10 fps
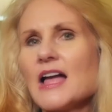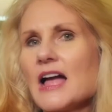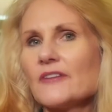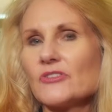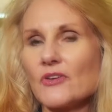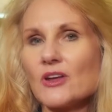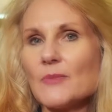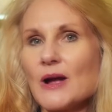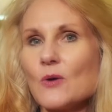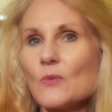have you thought
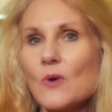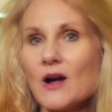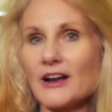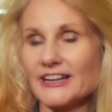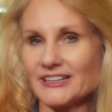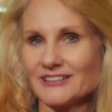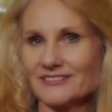about why?